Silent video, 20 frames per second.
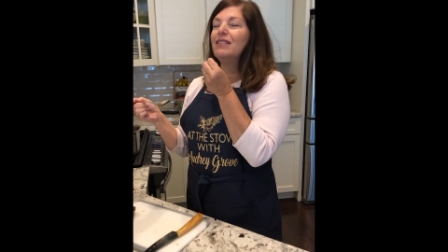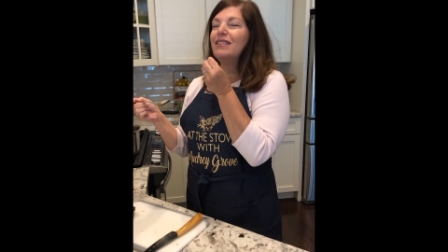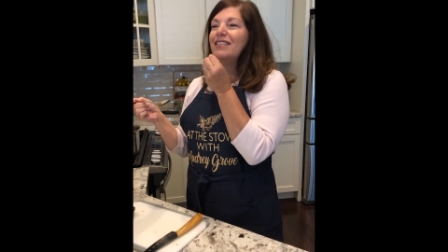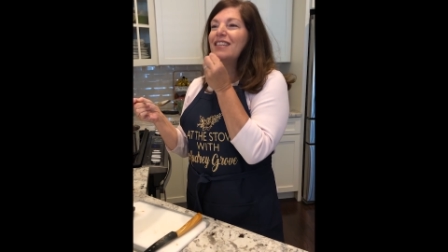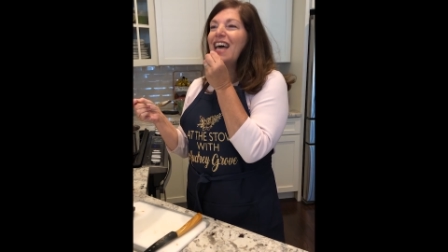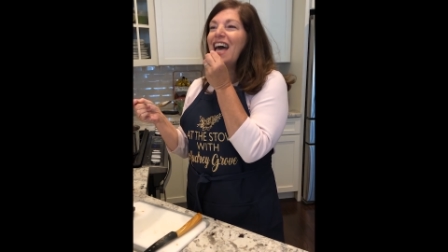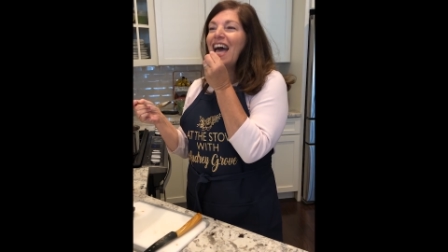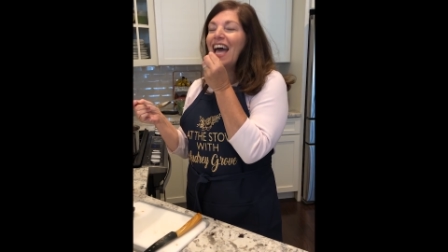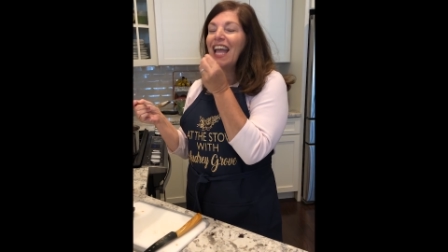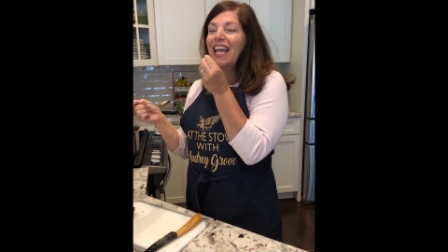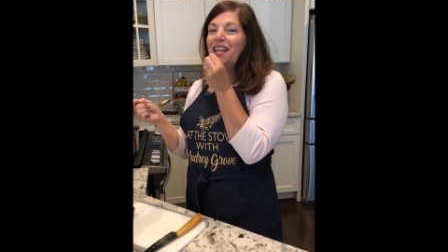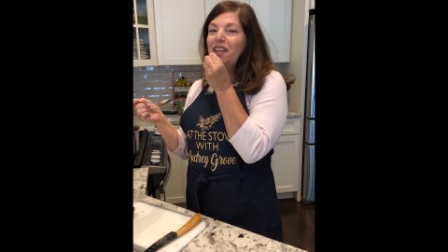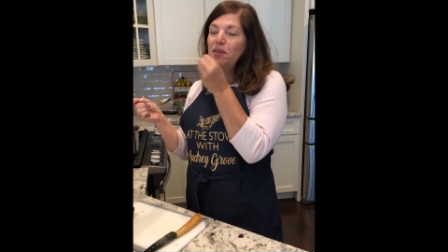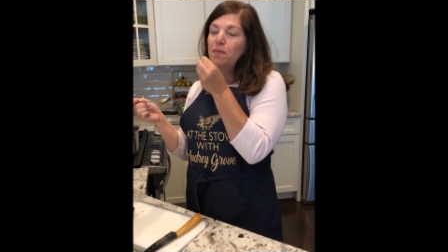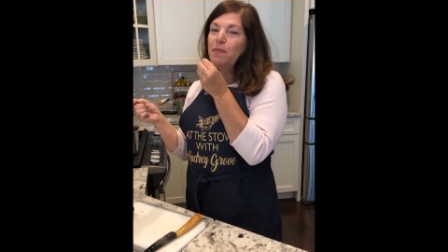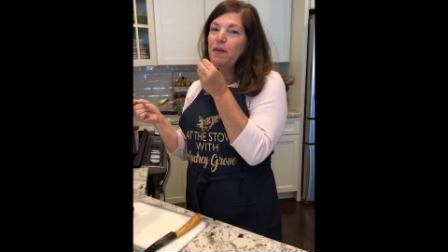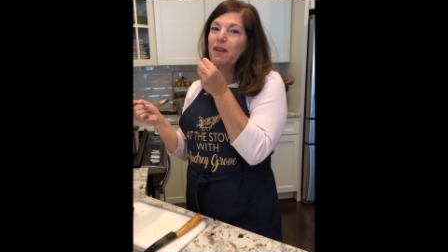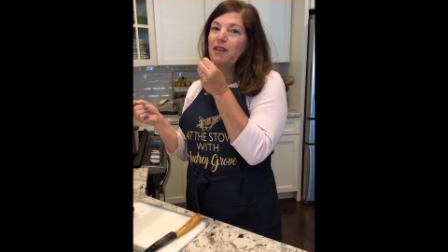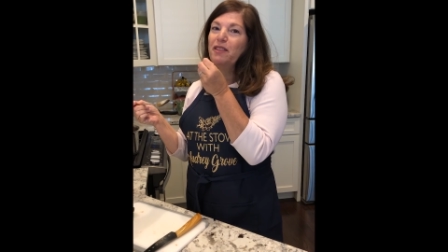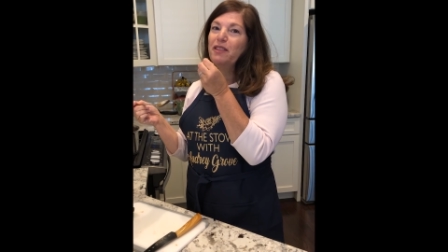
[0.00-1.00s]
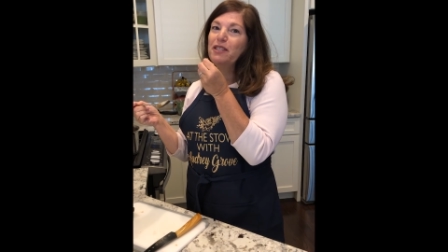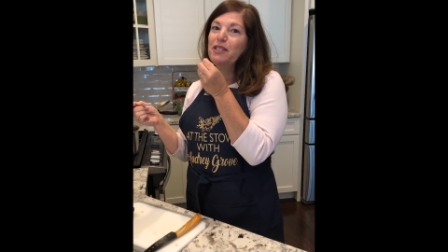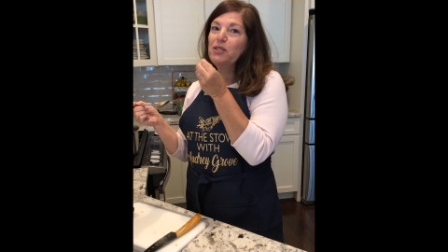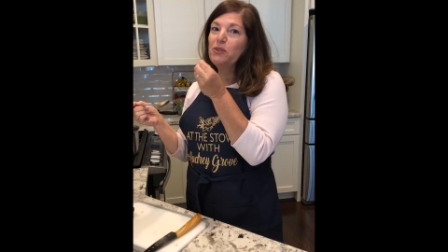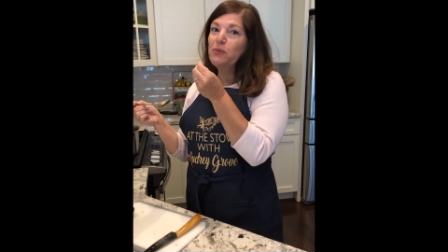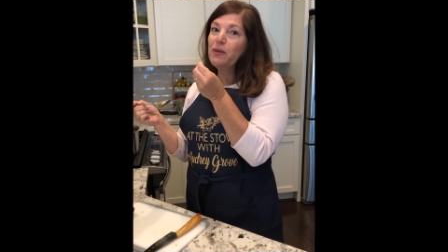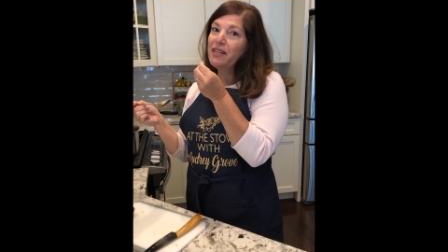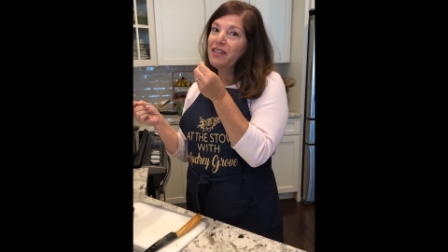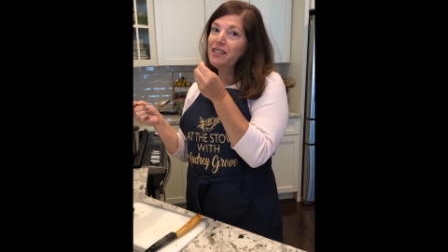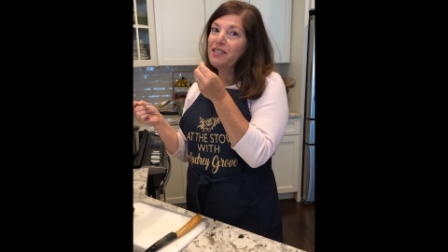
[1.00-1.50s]
tiny bit of the
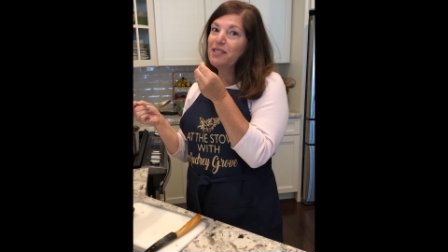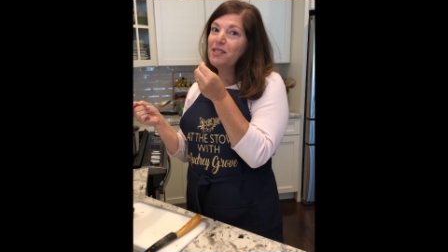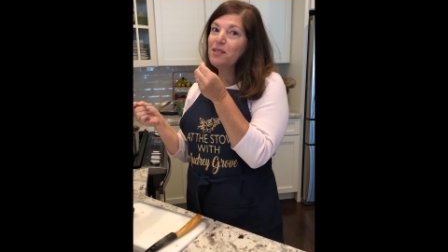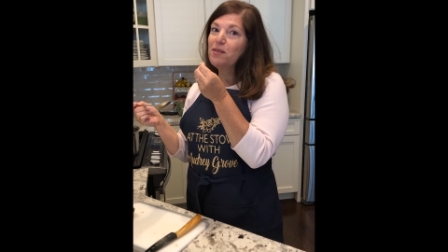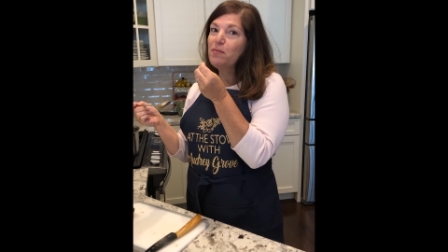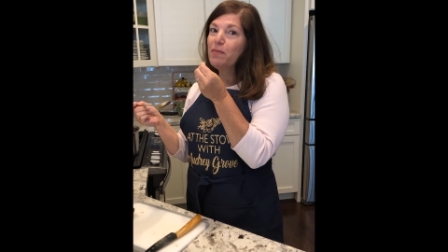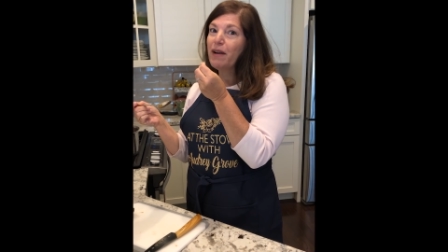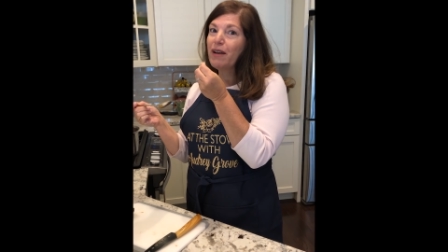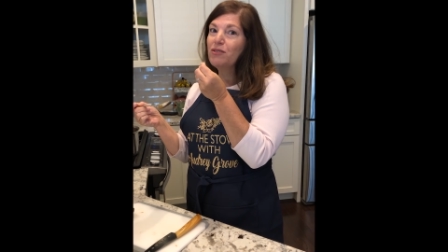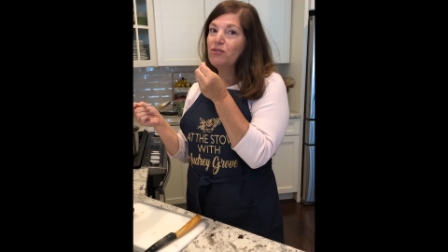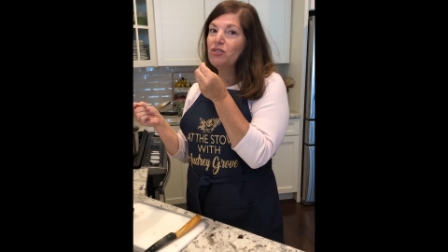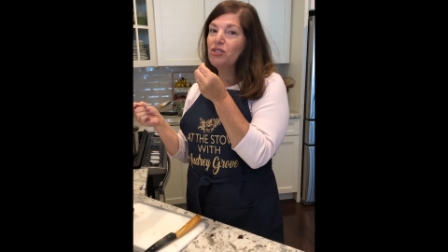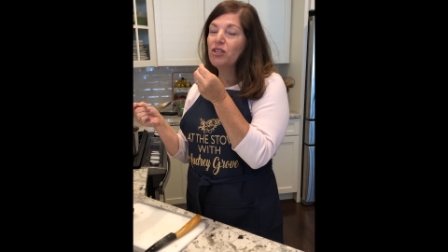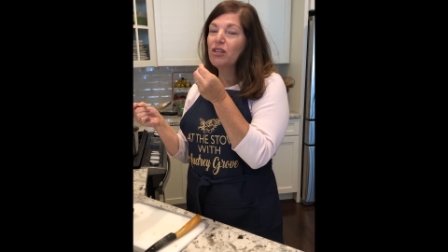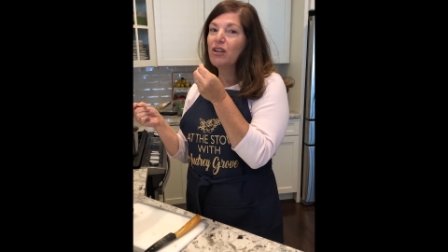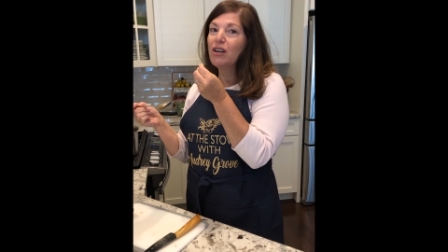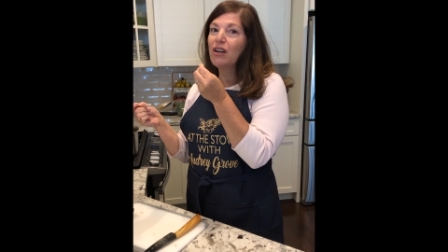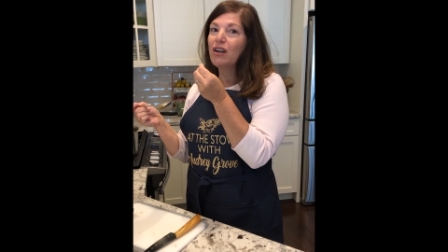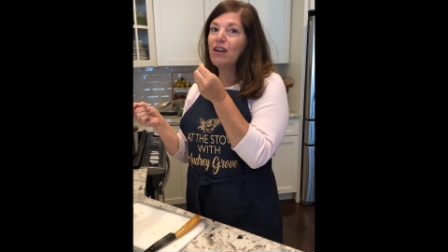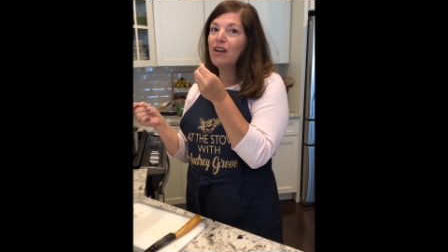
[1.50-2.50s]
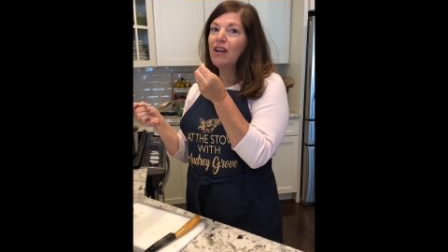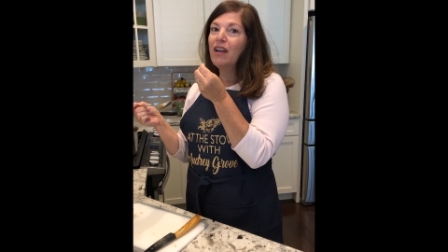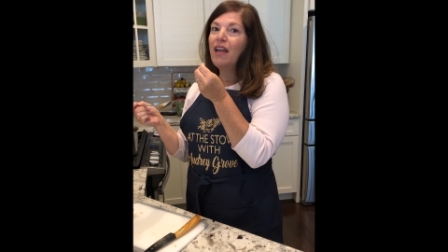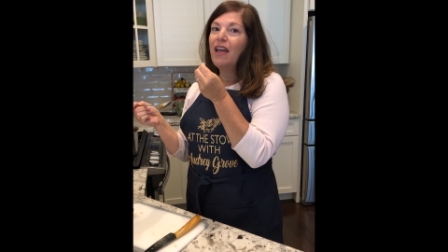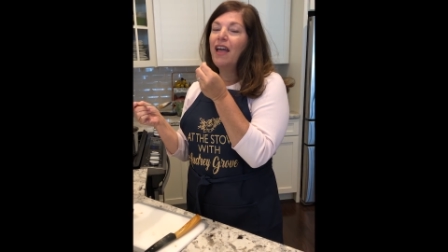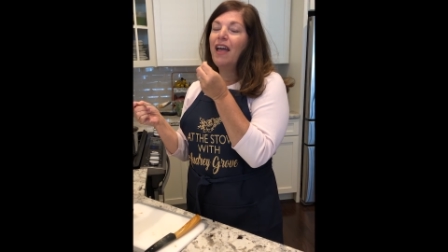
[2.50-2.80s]
sweetness of the brown sugar,